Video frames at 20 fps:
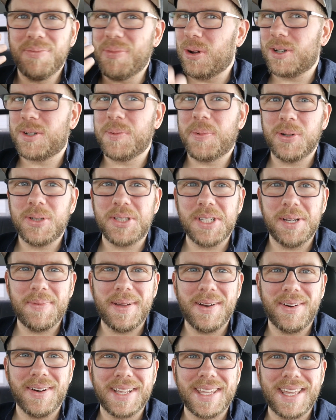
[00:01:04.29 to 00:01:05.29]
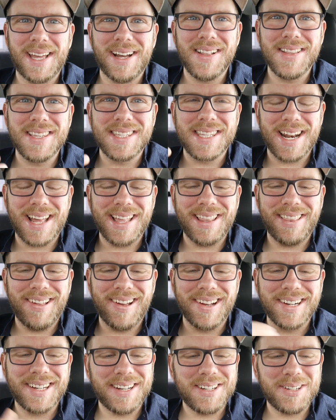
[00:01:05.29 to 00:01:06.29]
multiple Gmail accounts, and I
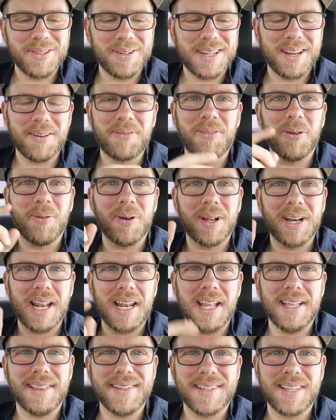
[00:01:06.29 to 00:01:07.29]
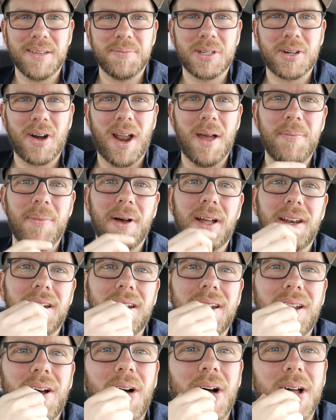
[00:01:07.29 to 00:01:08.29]
logged into a different one and hit the subscribe
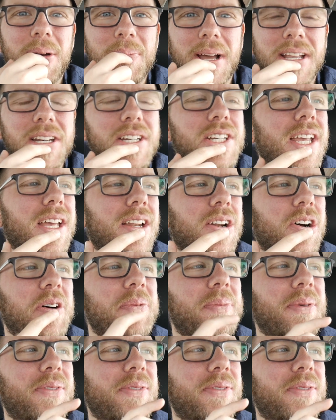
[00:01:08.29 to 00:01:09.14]
button on my channel